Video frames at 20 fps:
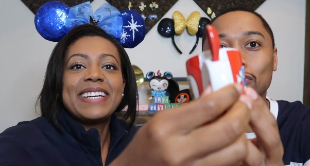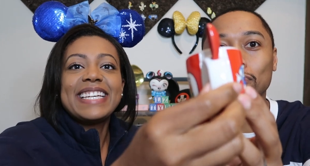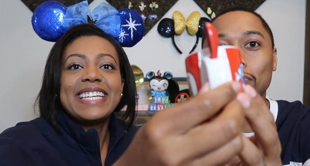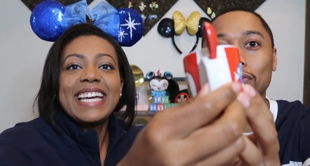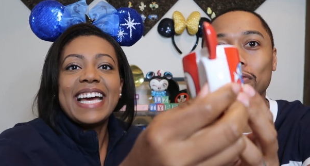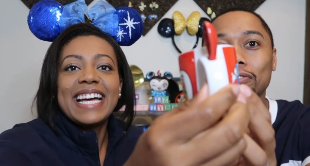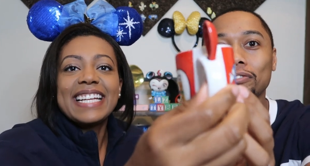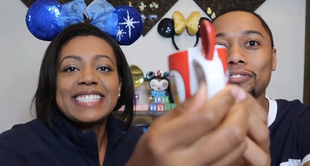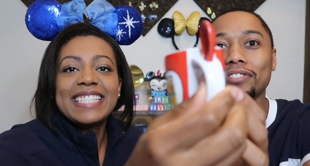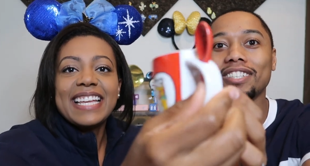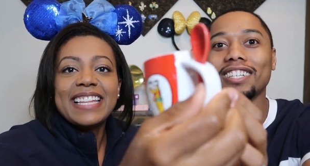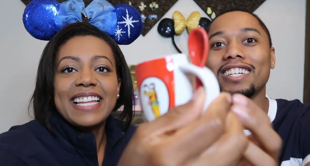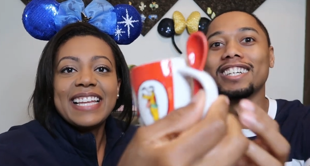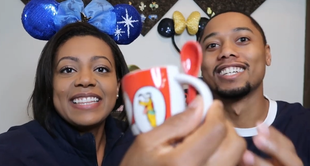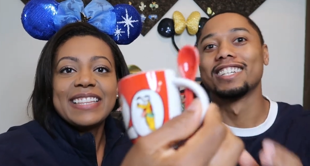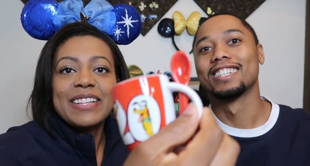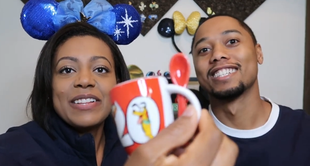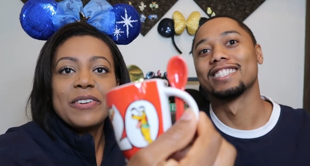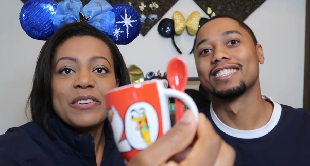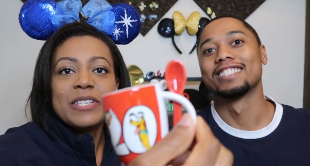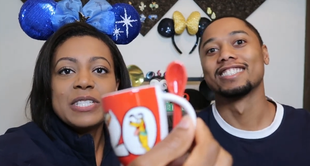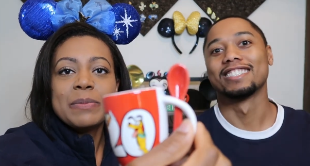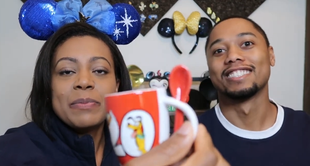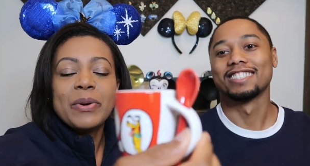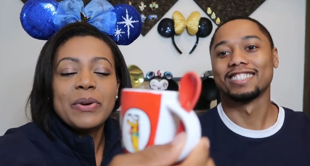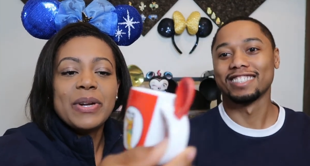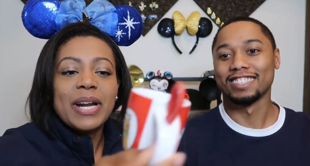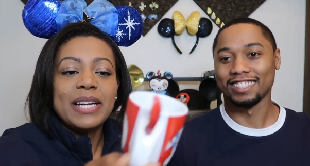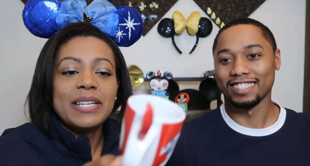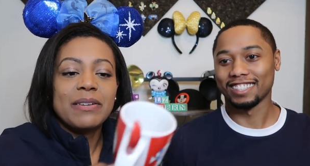Speaker 1: spoon. Yeah, it's got like the little
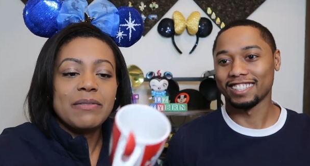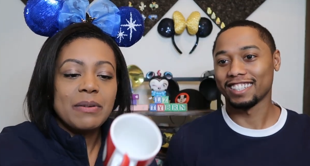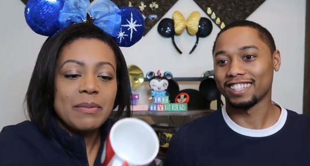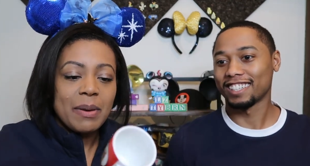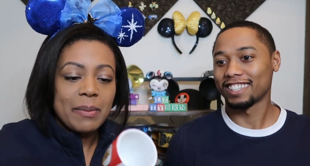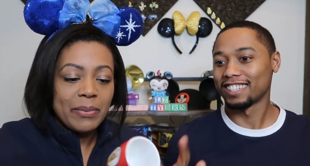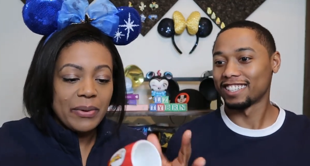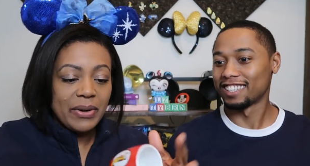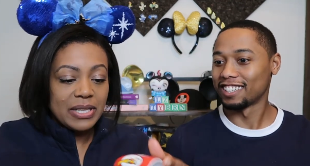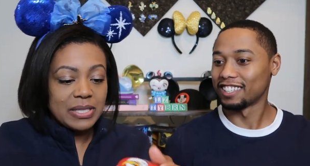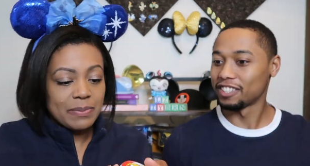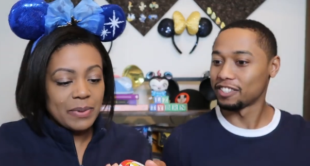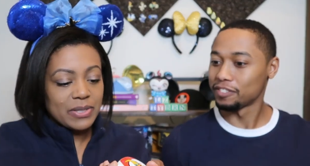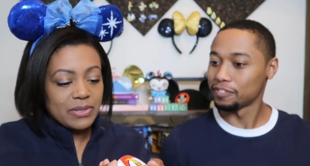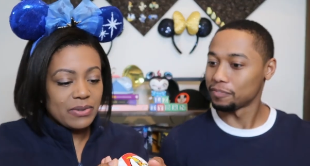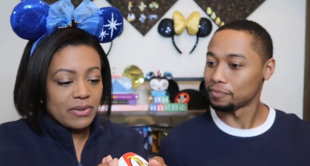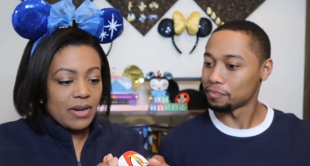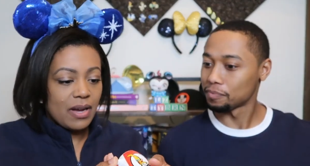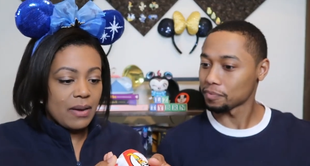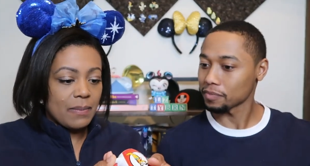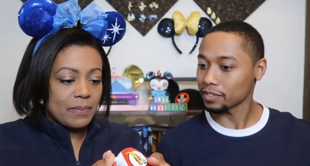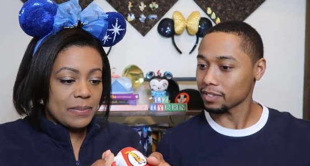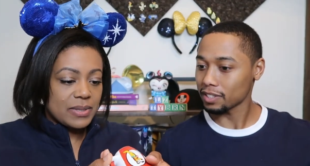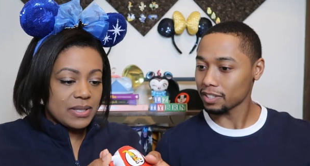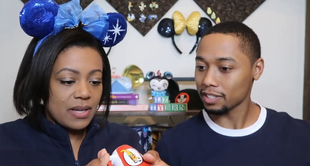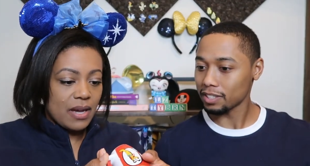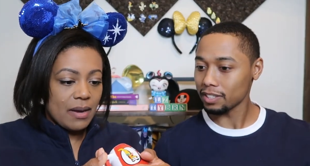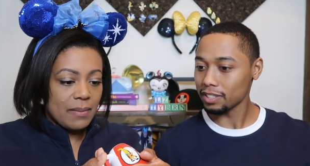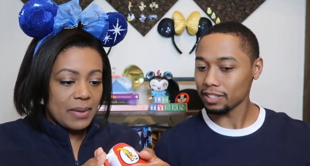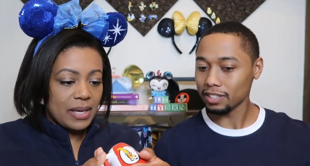spoon. I don't remember espresso
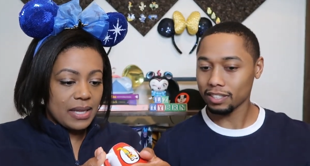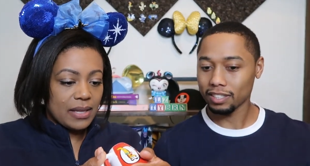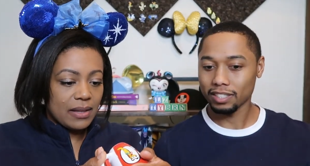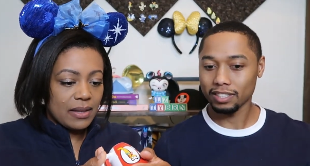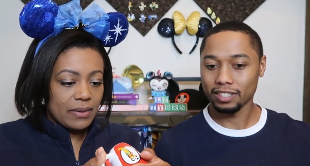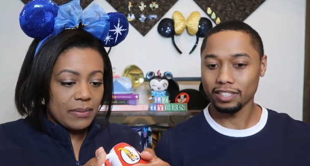cups coming